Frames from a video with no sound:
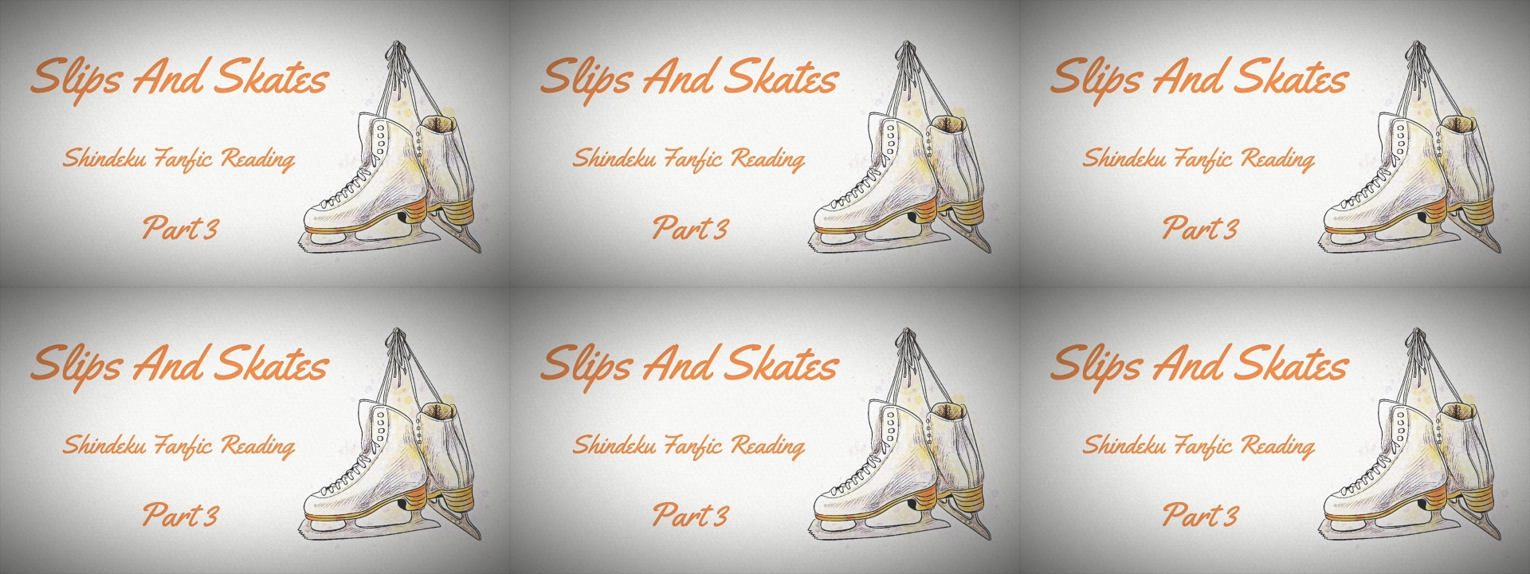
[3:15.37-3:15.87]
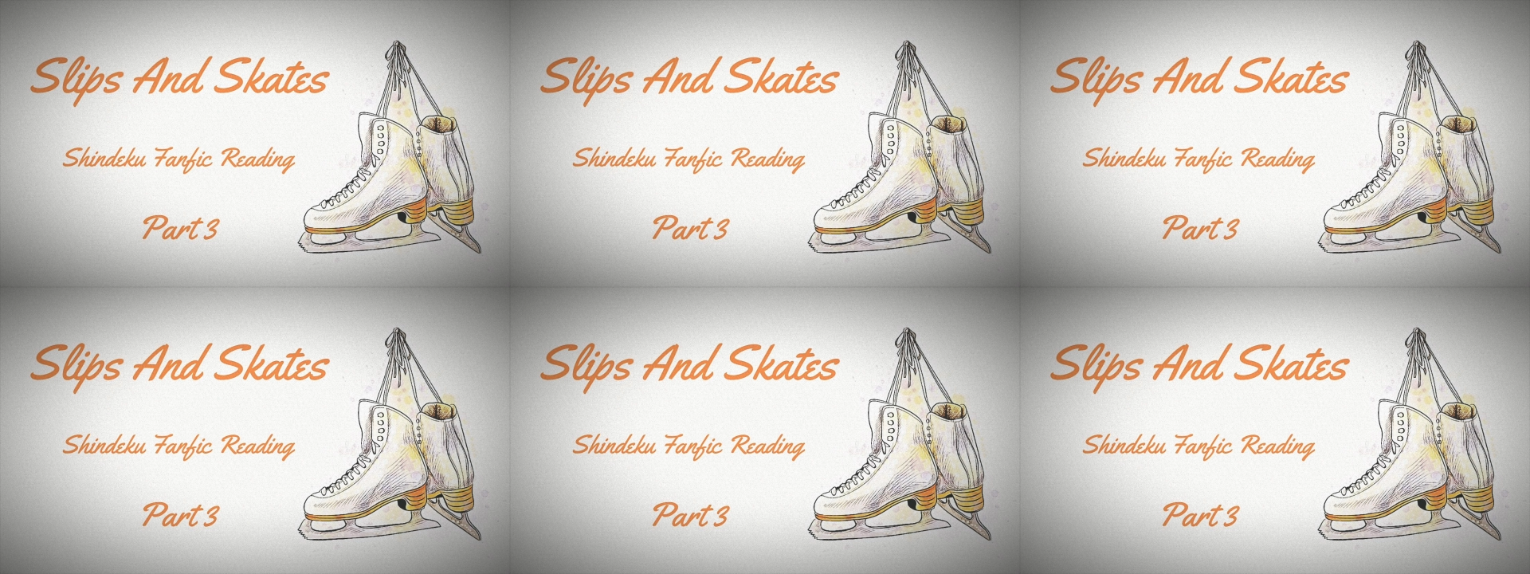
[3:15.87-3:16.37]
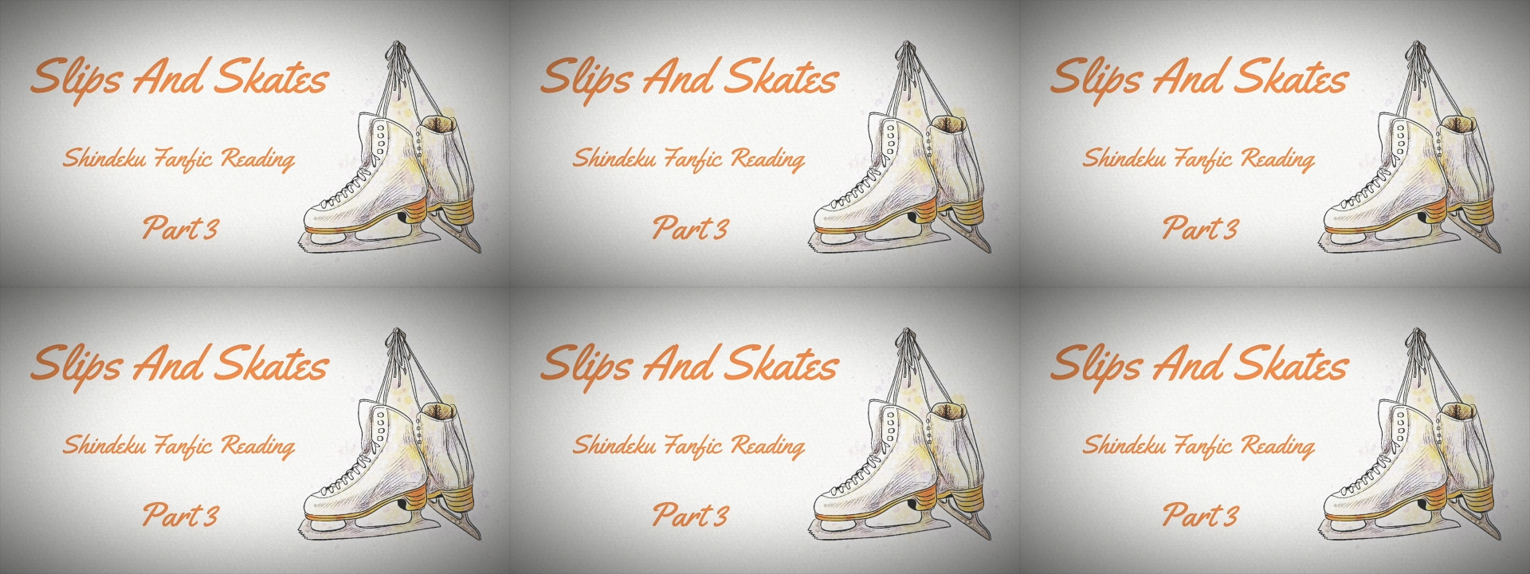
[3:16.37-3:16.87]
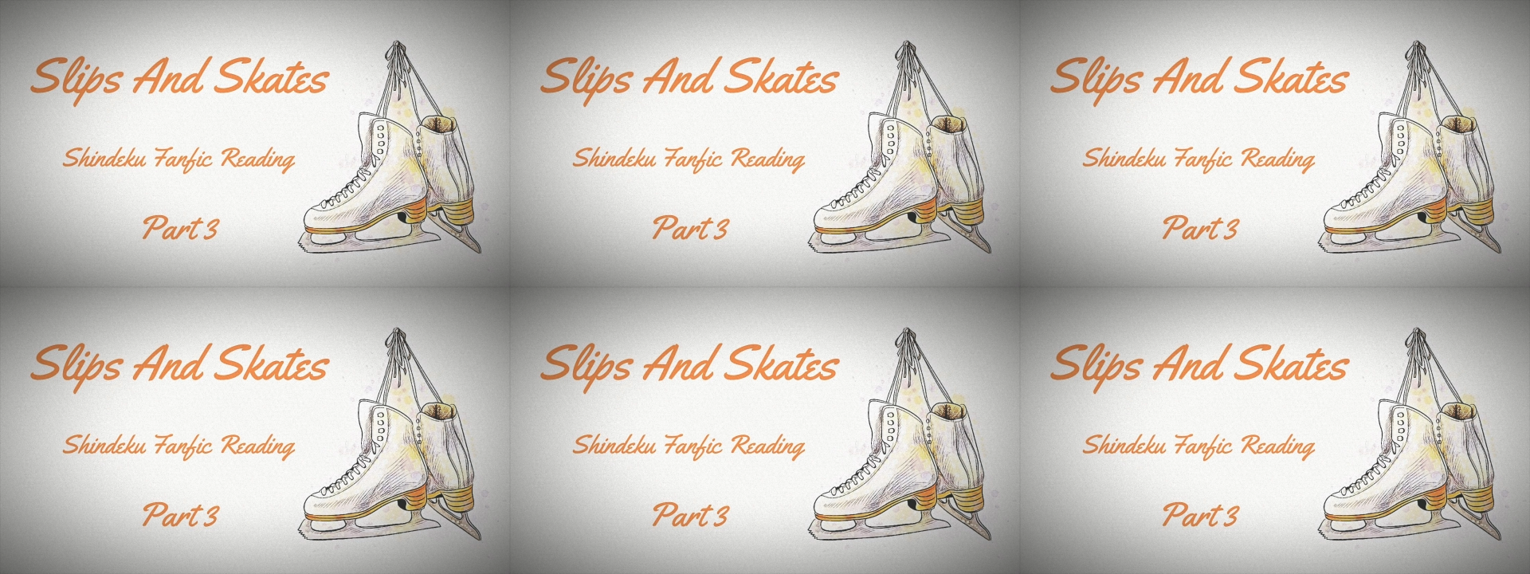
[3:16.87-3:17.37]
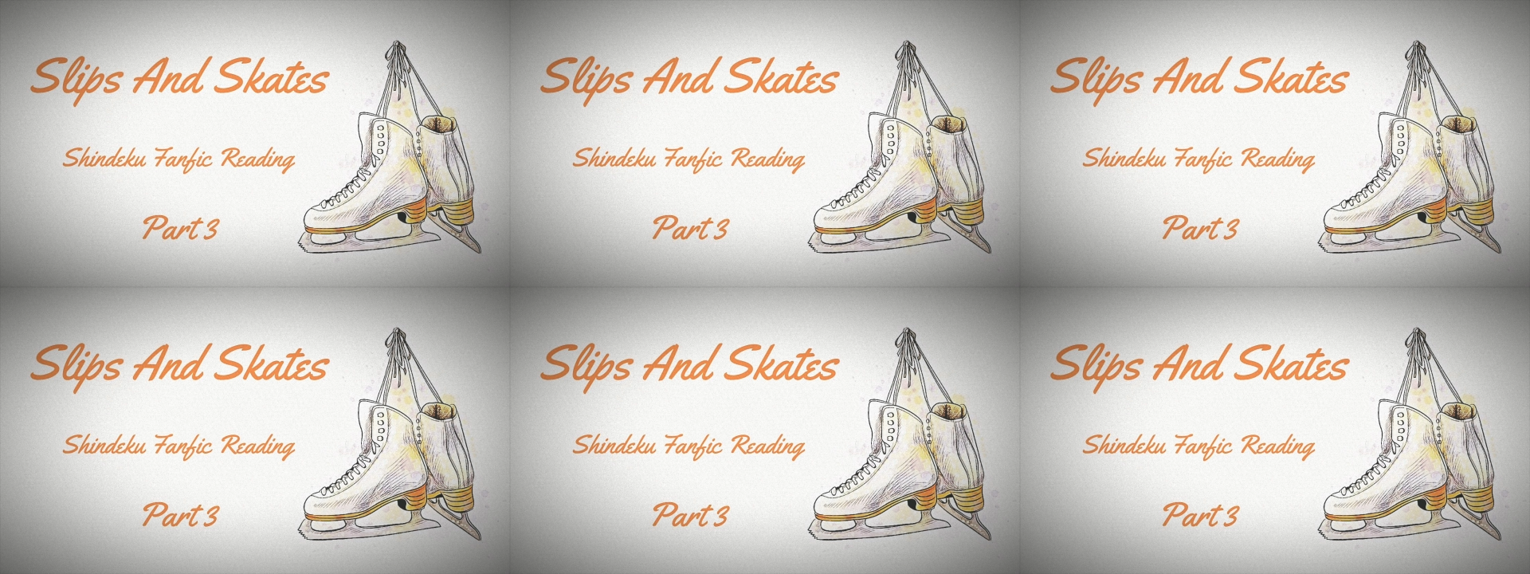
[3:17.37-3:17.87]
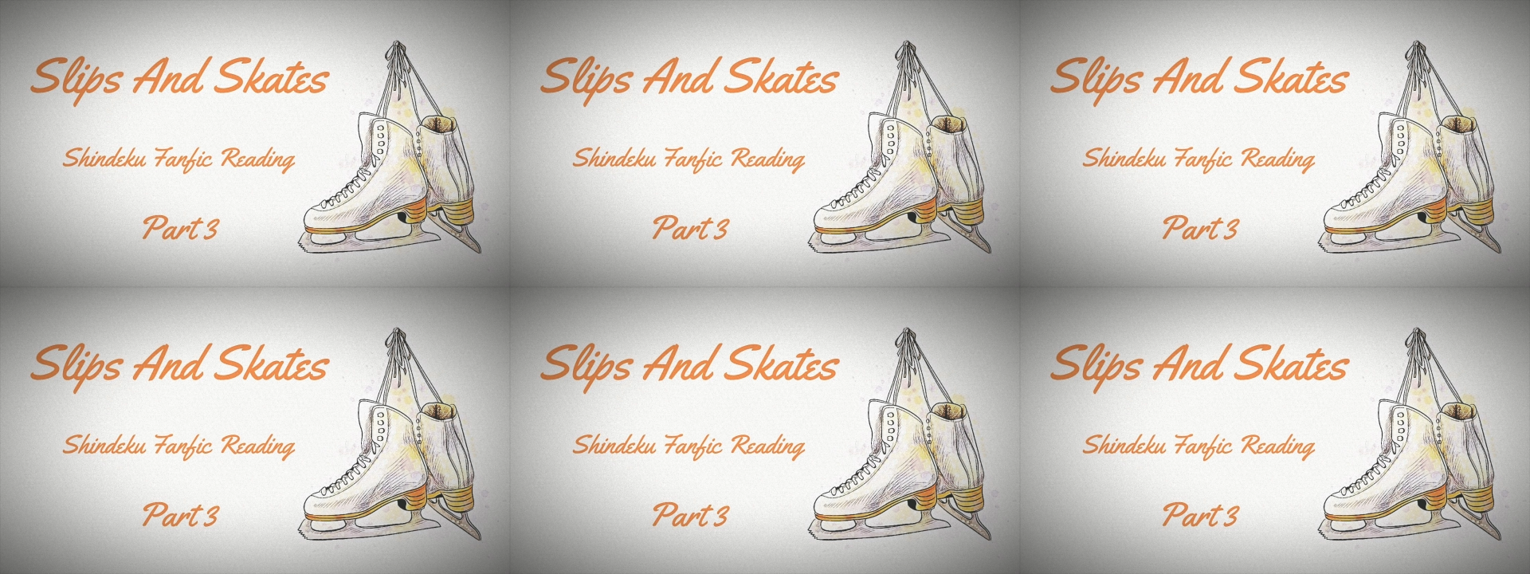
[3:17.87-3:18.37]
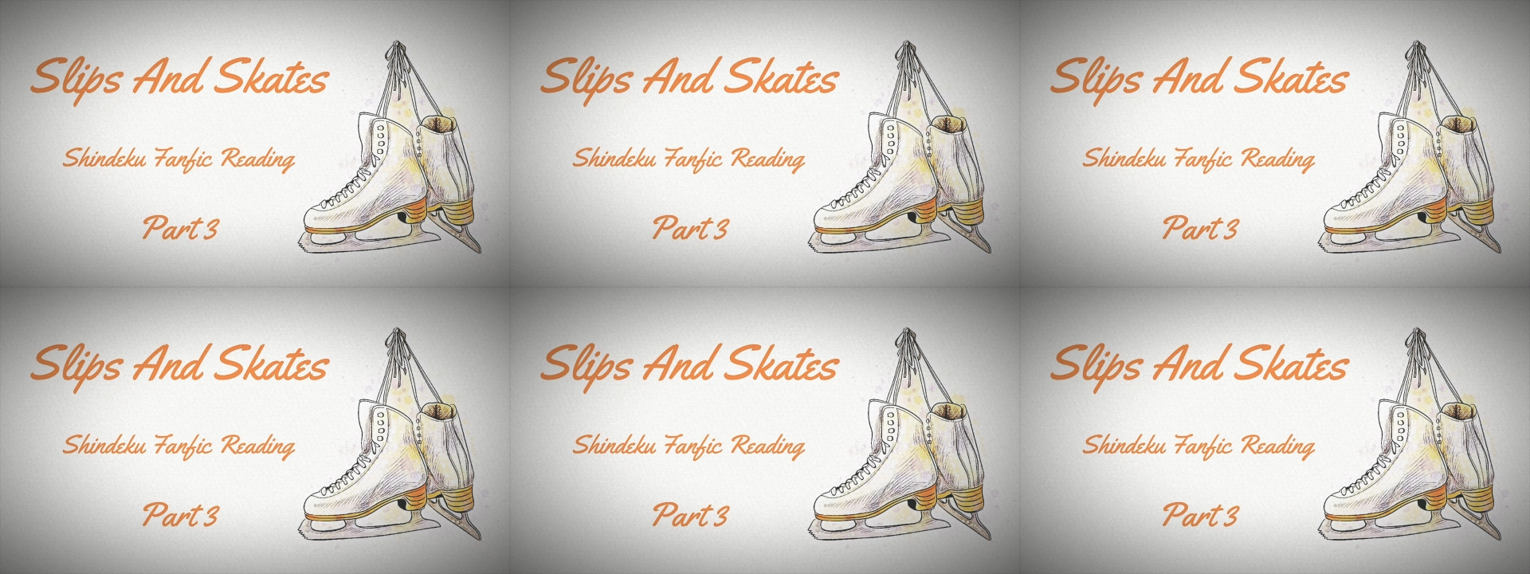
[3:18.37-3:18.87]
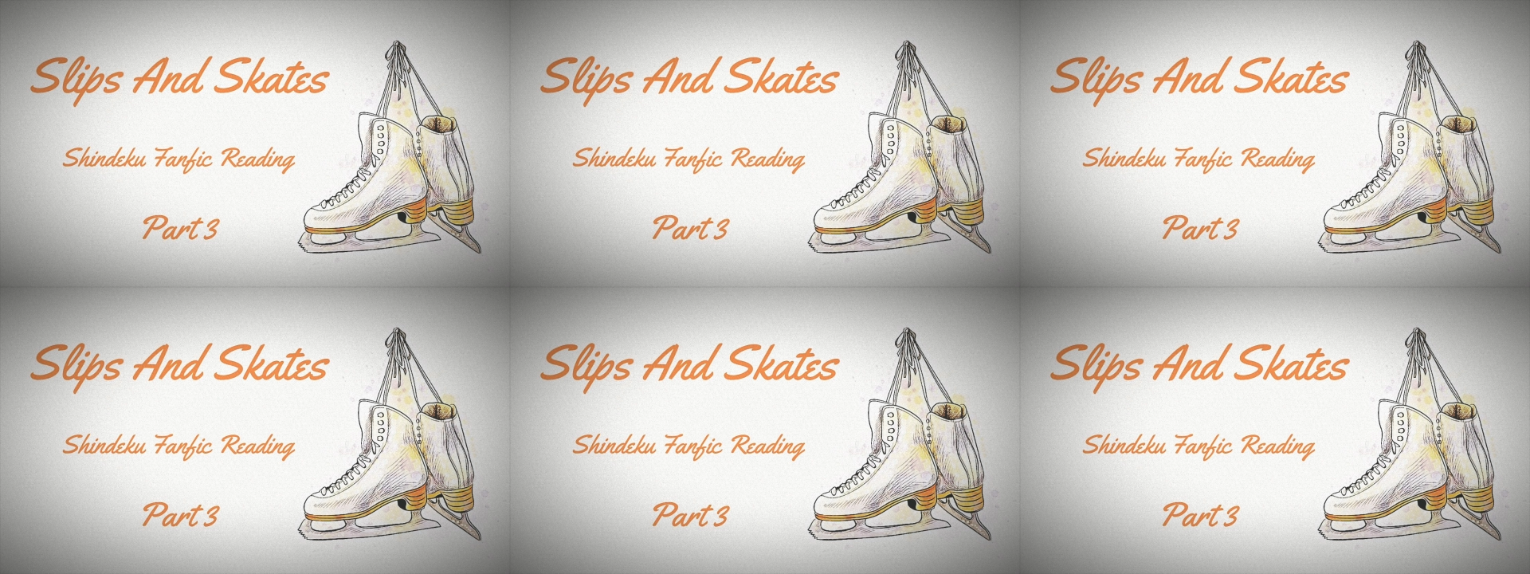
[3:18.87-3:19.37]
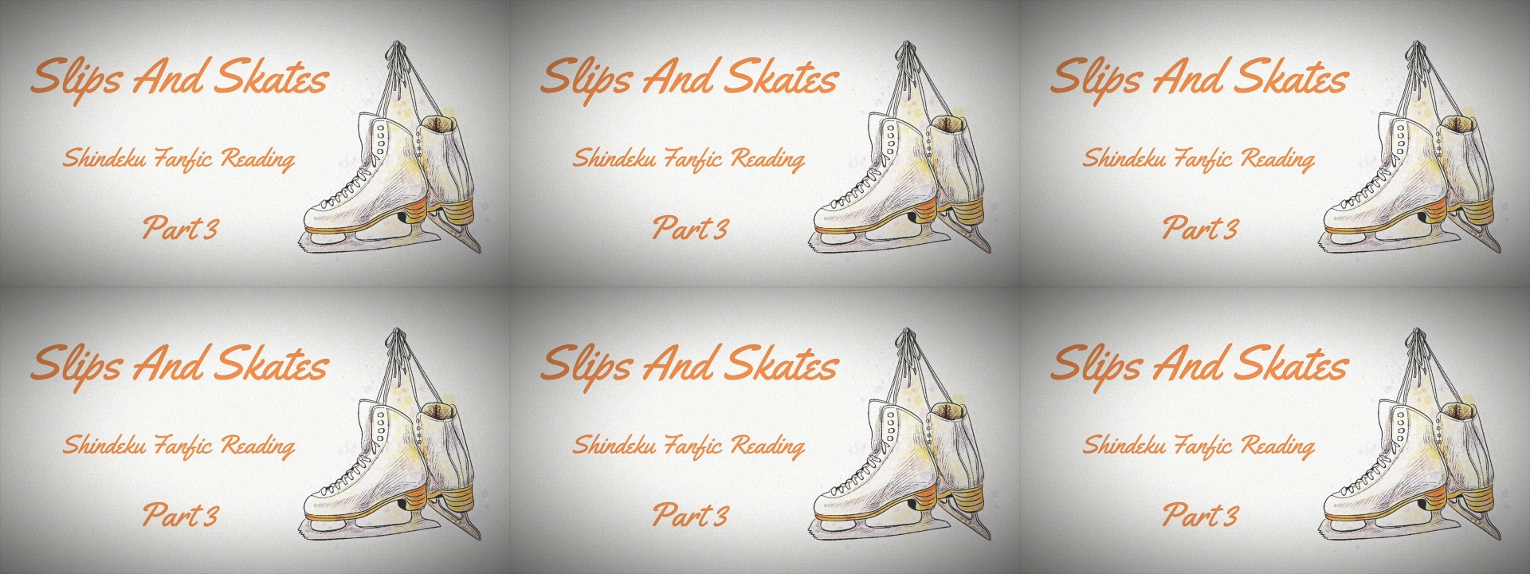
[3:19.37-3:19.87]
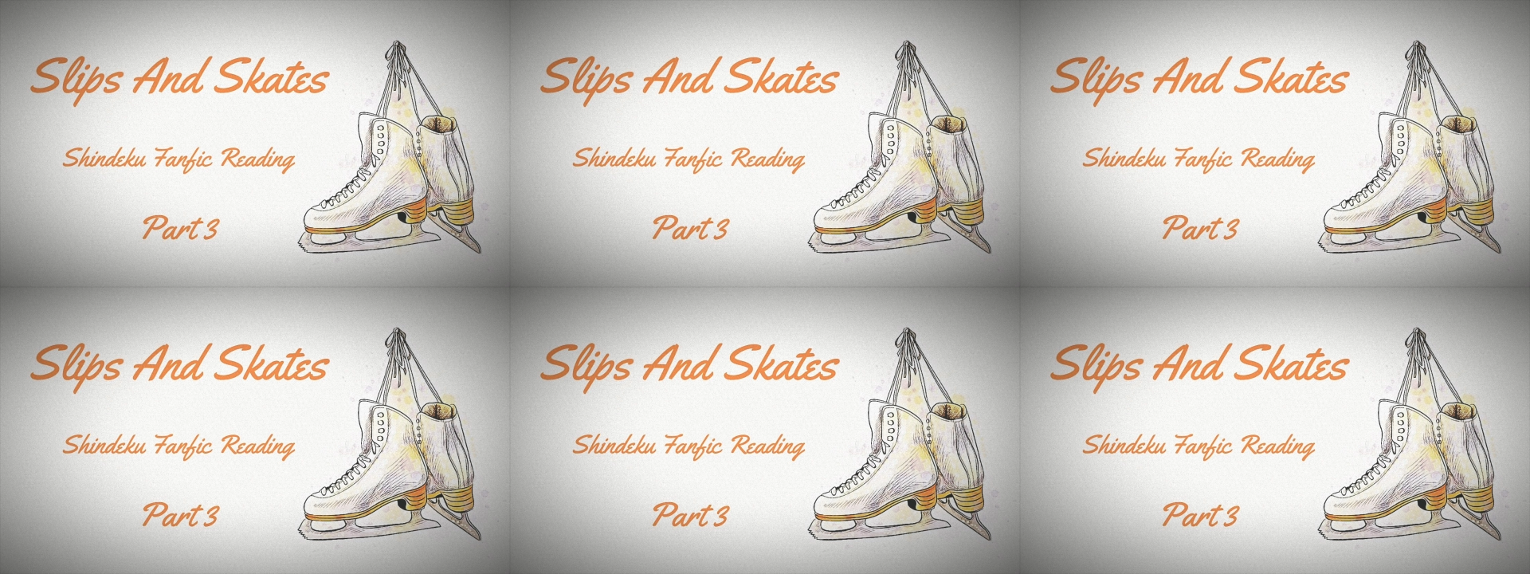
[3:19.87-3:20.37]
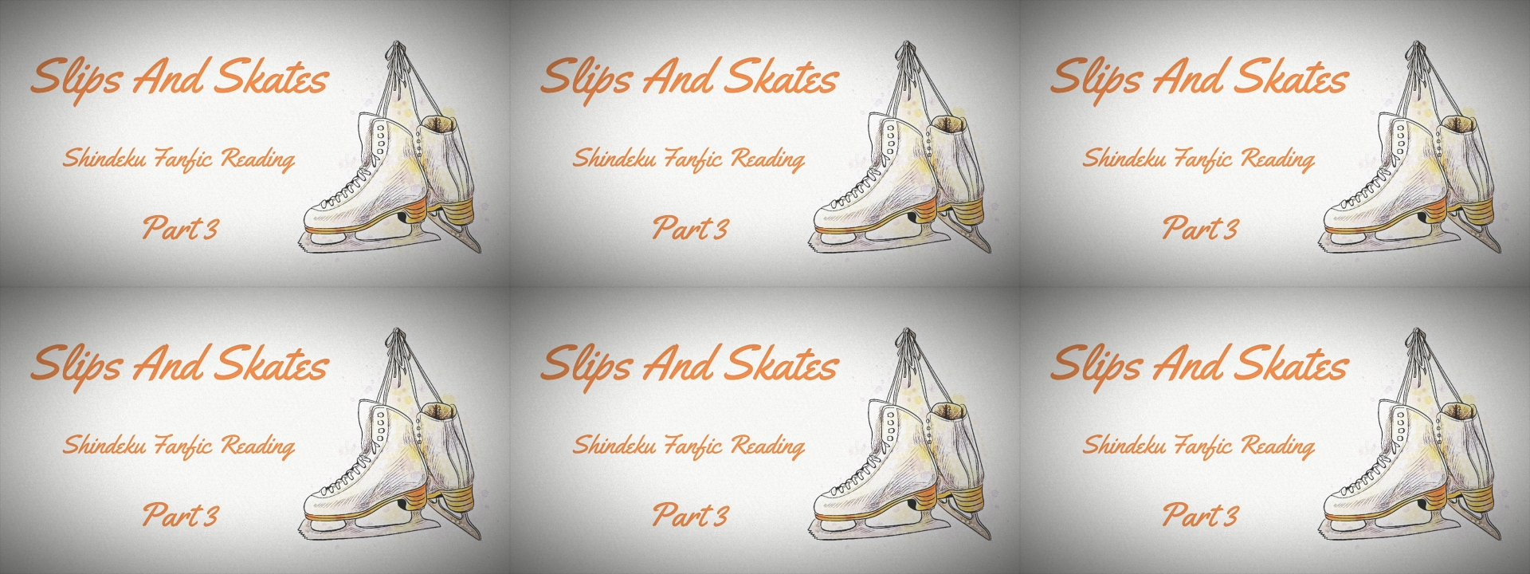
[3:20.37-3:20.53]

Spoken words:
Nobody's mouth can be seen.